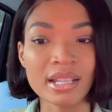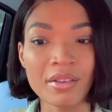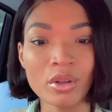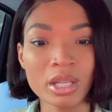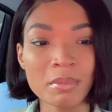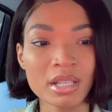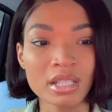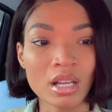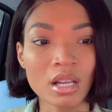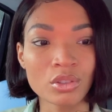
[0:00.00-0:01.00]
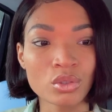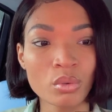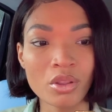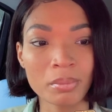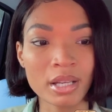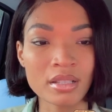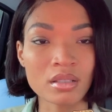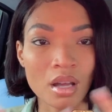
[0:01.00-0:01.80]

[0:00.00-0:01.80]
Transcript: I've only been to two other places.